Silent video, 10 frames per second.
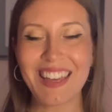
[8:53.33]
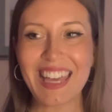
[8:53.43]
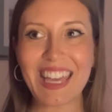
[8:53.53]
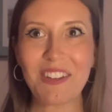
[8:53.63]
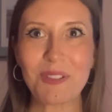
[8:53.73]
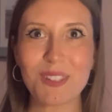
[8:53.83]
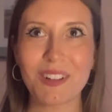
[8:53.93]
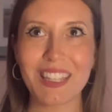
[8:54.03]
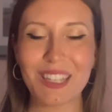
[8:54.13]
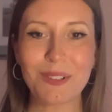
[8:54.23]
it was
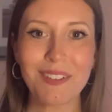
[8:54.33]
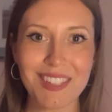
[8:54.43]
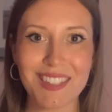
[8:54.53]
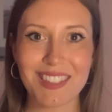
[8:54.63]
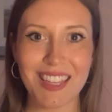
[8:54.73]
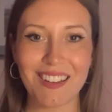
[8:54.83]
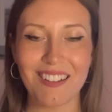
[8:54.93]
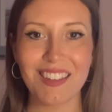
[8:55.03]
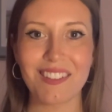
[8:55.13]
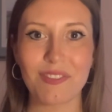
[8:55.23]
really cool to see
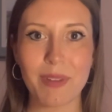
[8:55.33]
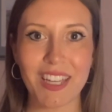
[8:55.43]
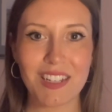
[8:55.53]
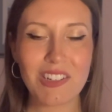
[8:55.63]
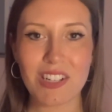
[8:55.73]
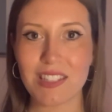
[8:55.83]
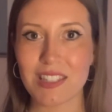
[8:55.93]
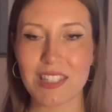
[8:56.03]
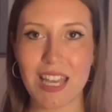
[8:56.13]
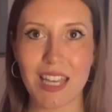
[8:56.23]
all of my
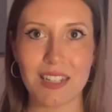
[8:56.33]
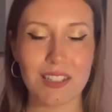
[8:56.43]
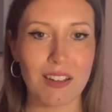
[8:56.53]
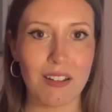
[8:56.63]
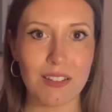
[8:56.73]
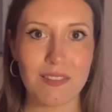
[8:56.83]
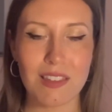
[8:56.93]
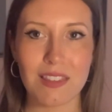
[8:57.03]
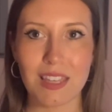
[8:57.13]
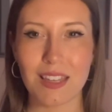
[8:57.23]
interests and all of the
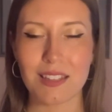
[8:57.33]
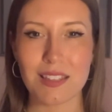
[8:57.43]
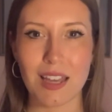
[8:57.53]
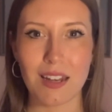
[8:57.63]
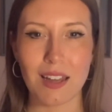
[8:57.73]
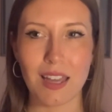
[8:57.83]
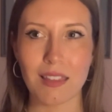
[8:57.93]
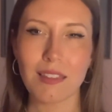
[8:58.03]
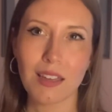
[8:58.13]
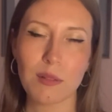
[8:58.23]
things that I
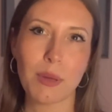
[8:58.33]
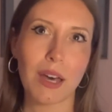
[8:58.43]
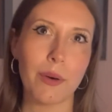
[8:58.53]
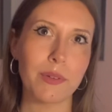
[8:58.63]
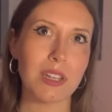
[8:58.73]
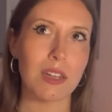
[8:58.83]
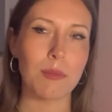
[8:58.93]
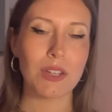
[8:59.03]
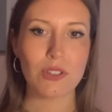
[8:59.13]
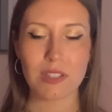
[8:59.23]
think about and am
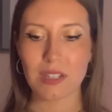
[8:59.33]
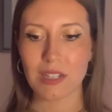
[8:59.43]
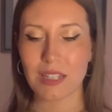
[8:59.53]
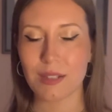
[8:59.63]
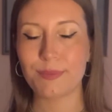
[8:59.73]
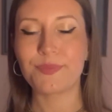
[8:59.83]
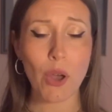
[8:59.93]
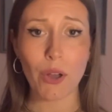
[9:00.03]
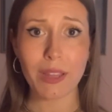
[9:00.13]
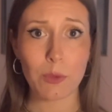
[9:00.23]
interested in
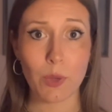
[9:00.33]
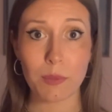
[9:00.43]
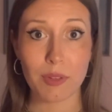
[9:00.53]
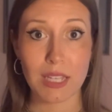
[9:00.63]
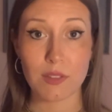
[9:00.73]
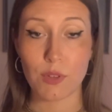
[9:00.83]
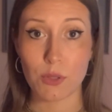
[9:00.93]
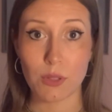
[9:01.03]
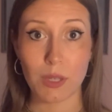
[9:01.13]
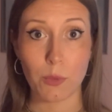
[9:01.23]
all in one place
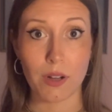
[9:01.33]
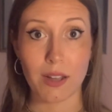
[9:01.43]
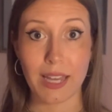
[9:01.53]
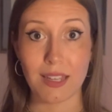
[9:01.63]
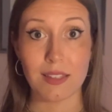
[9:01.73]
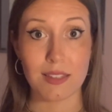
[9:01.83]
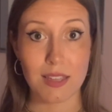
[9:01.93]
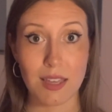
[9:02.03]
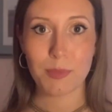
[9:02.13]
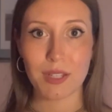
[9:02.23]
visually where I can
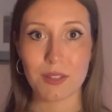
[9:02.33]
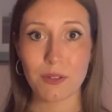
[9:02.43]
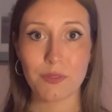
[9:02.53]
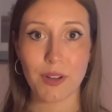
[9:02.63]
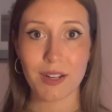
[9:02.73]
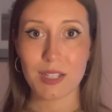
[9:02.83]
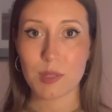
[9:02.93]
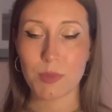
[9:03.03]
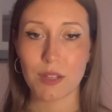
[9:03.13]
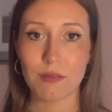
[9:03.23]
see. But so far it's
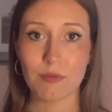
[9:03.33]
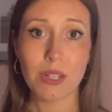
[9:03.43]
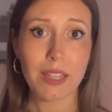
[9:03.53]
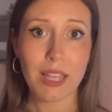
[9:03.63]
been really